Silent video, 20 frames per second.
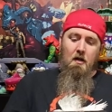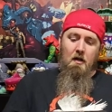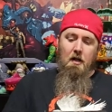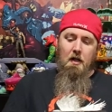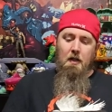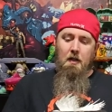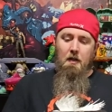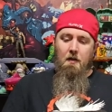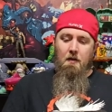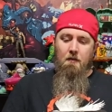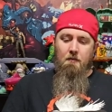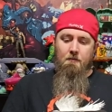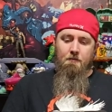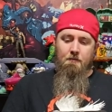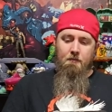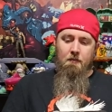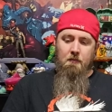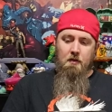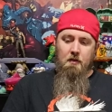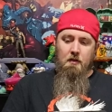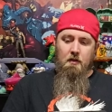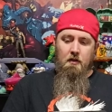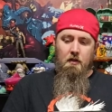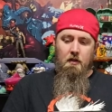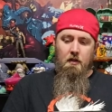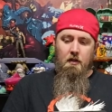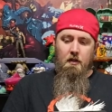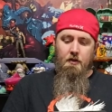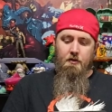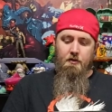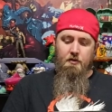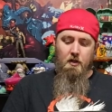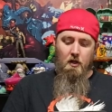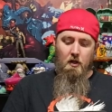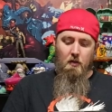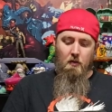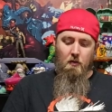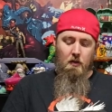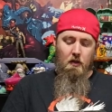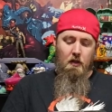
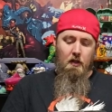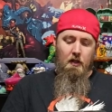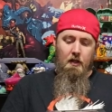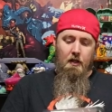So,